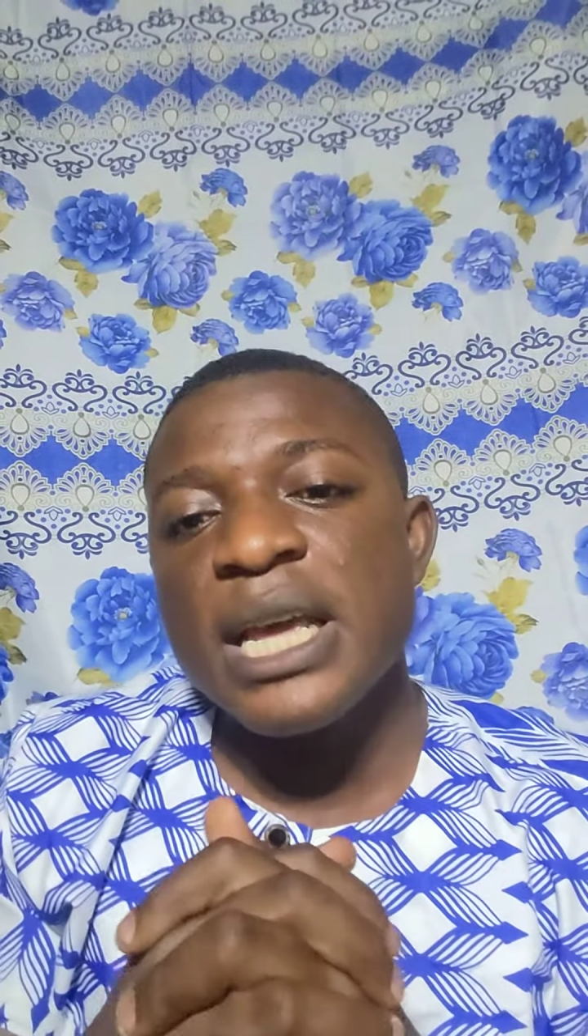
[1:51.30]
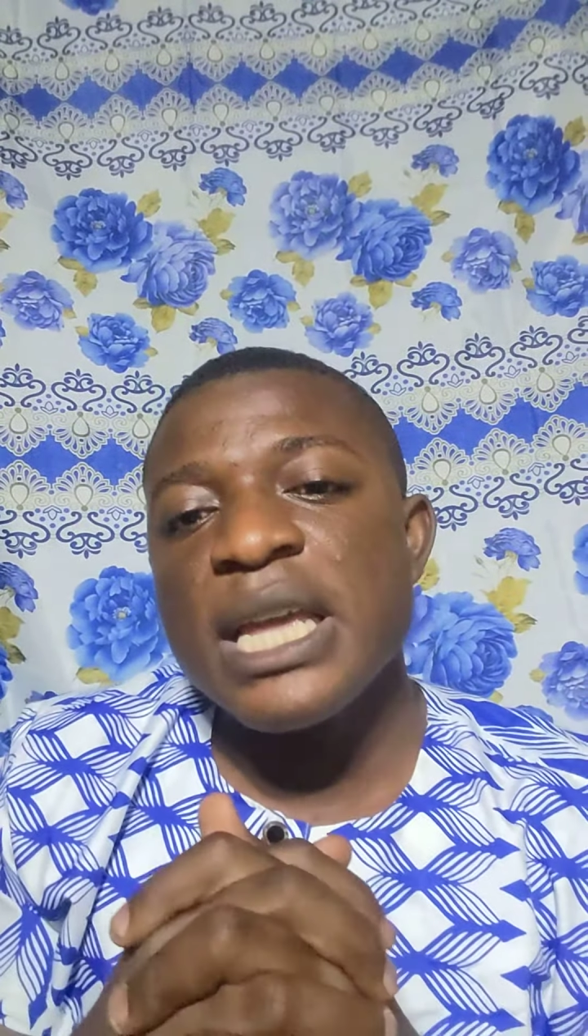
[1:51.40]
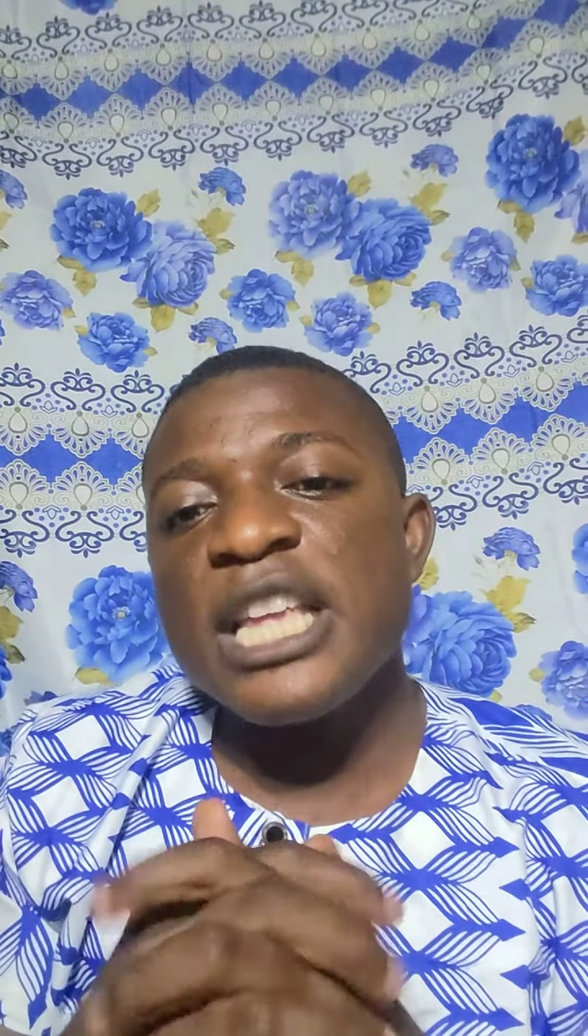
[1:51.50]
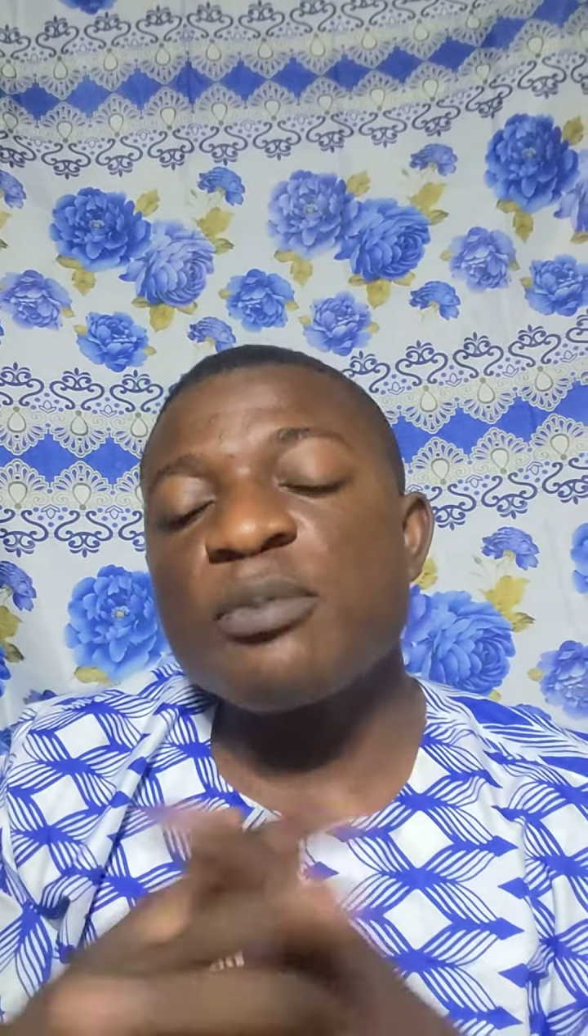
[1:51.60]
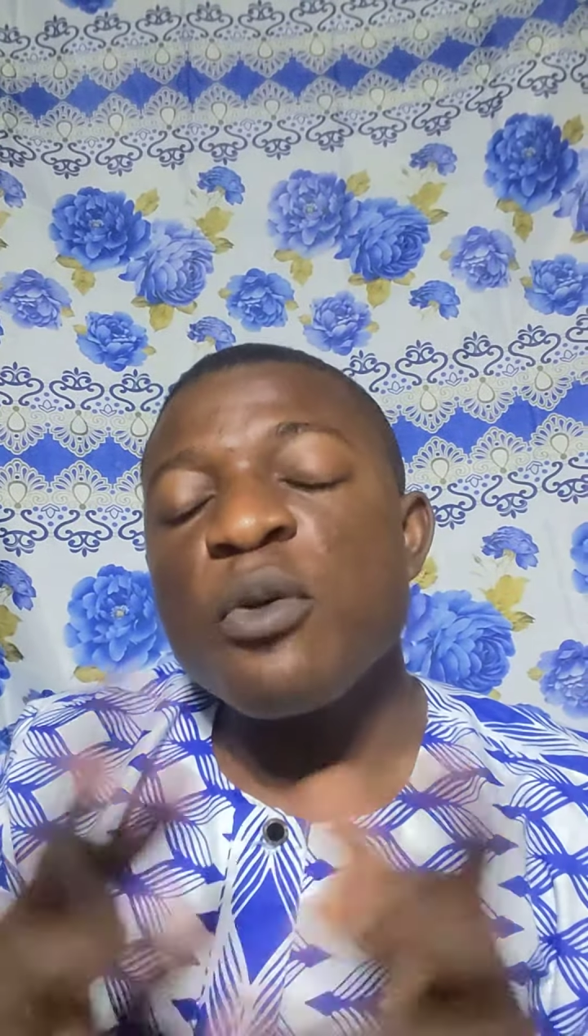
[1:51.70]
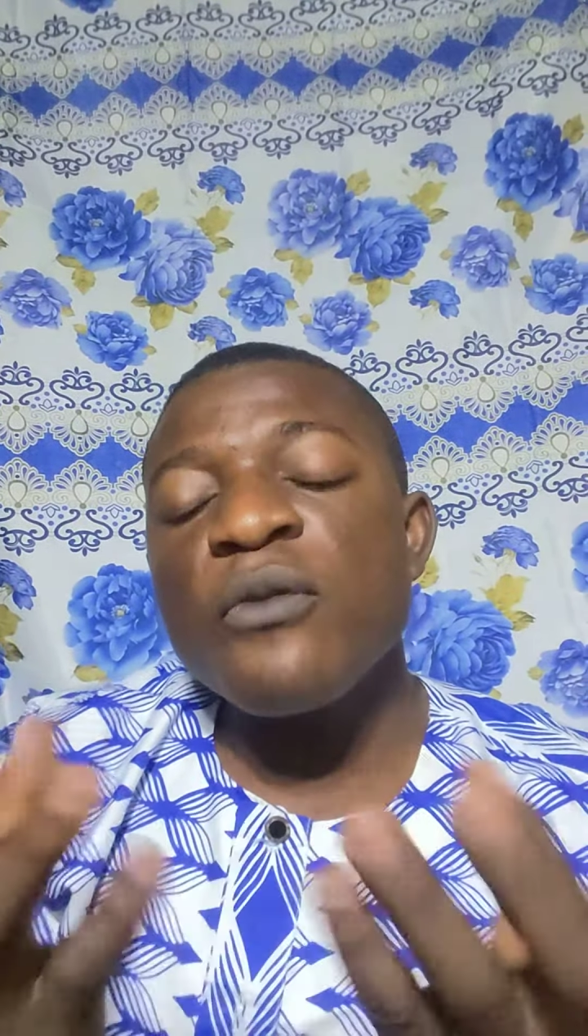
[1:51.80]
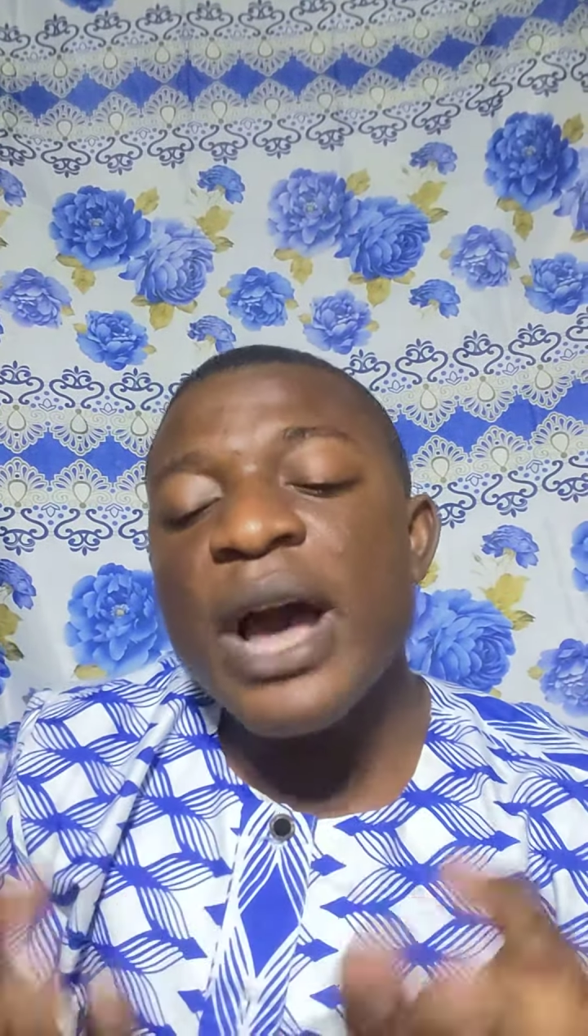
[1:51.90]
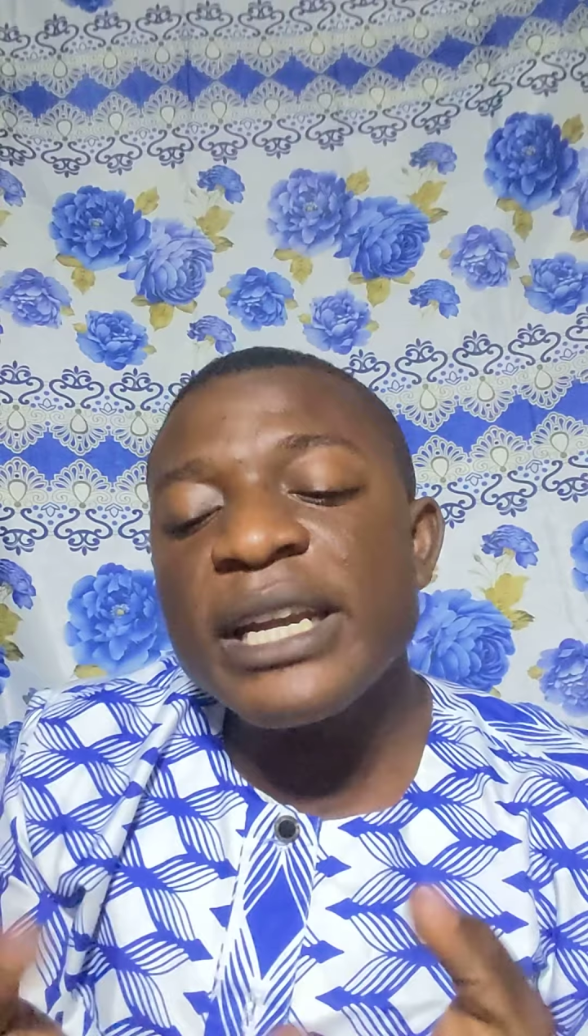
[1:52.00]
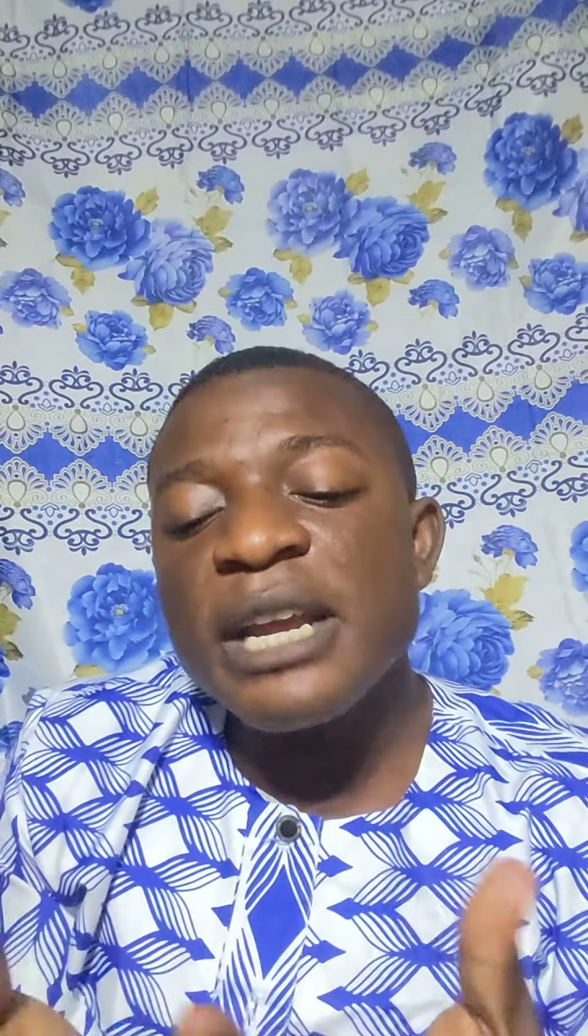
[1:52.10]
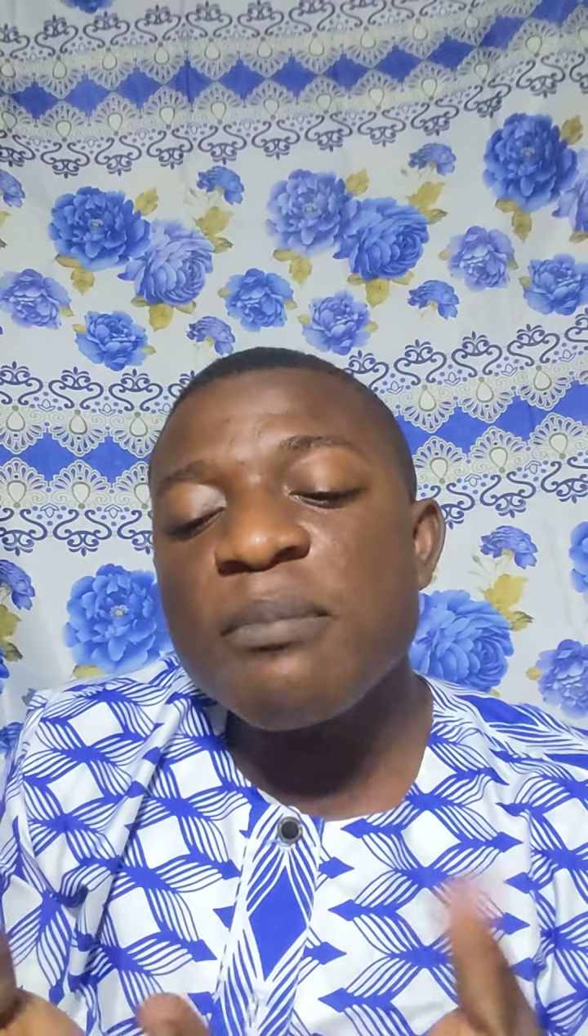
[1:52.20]
is
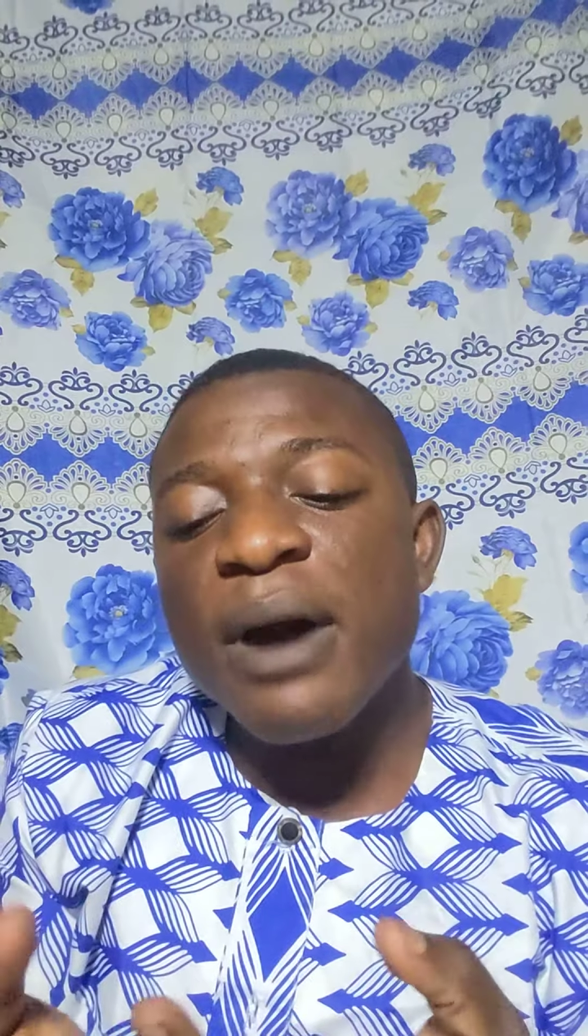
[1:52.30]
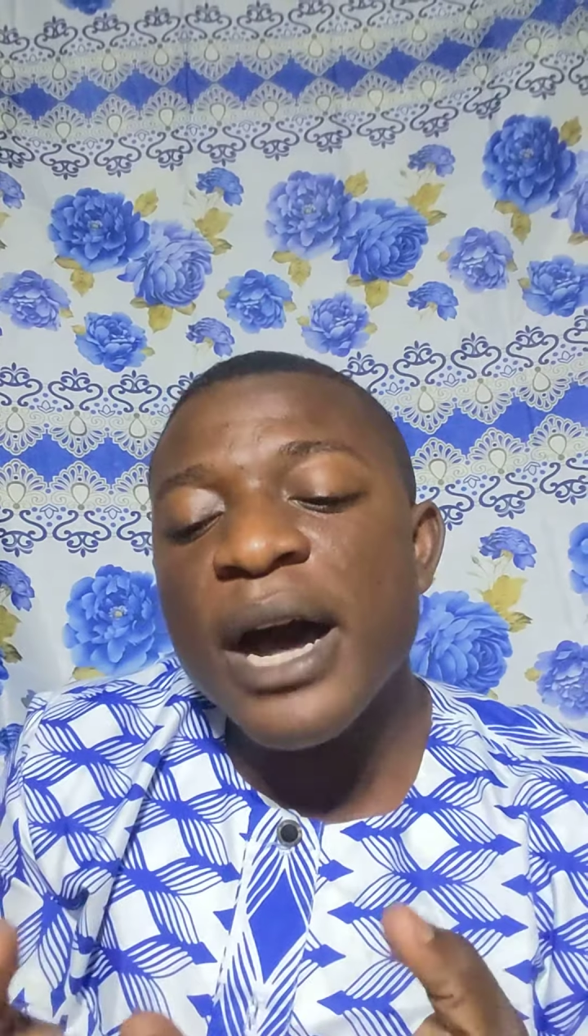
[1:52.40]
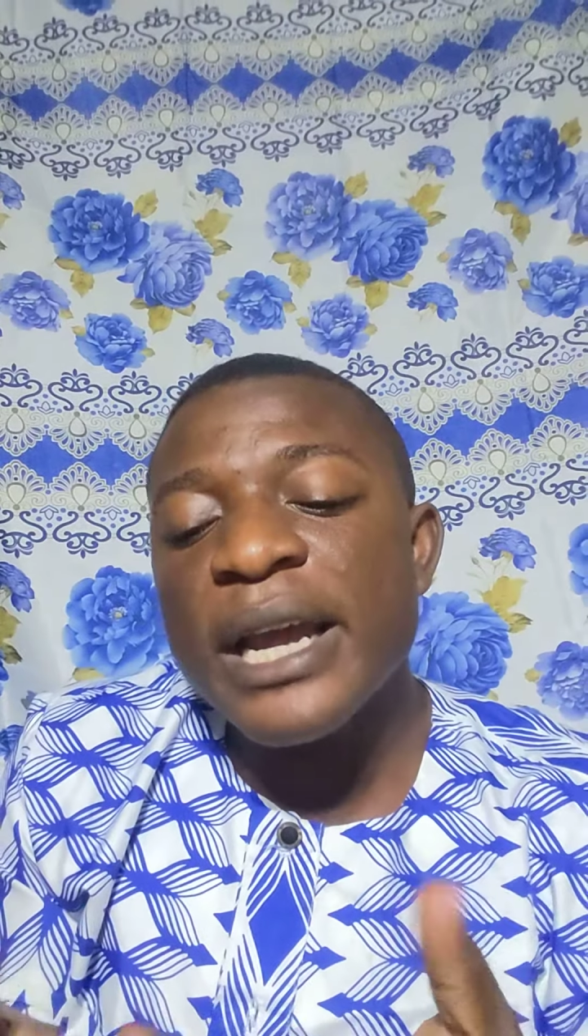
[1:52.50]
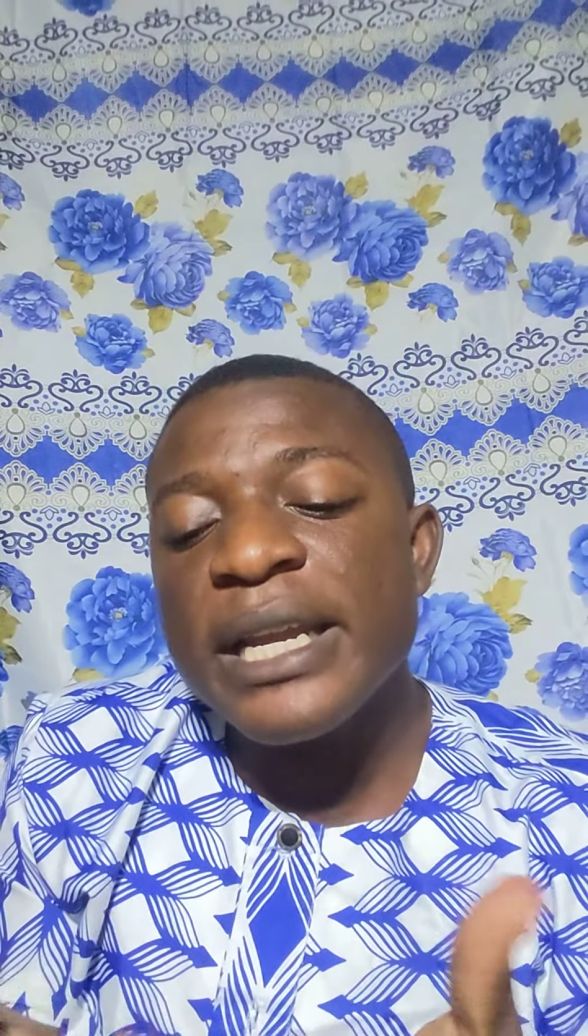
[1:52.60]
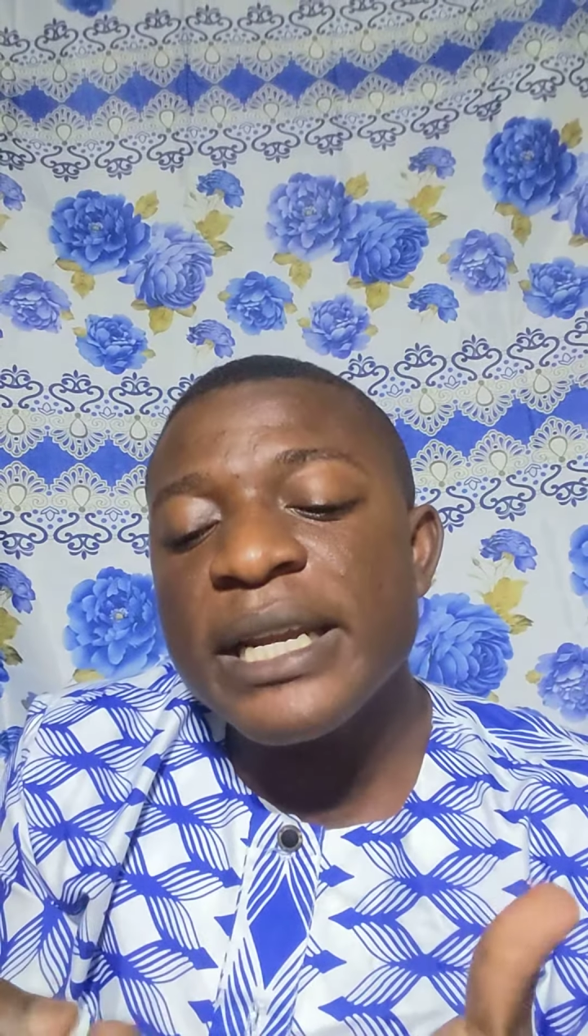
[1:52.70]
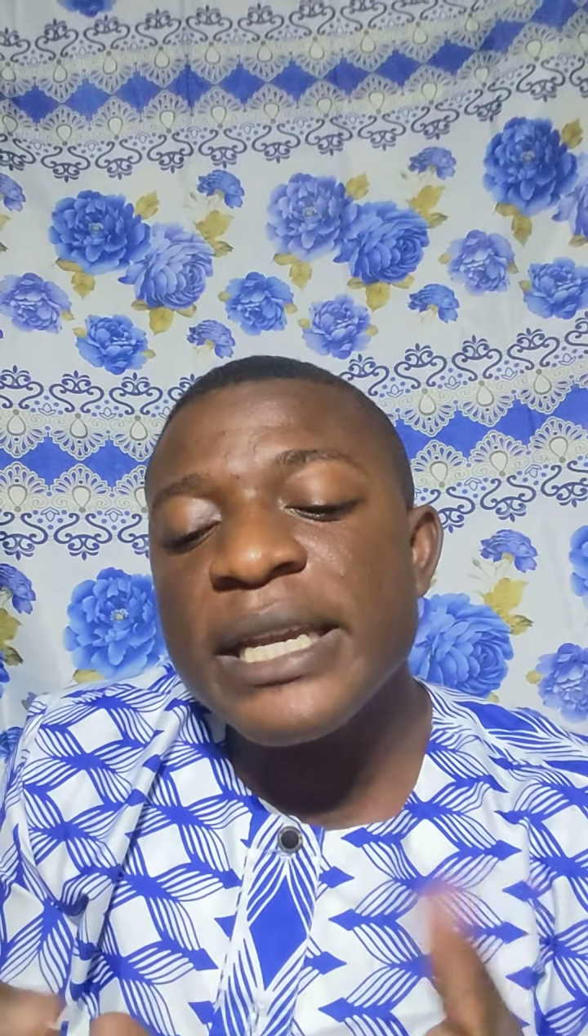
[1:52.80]
provided by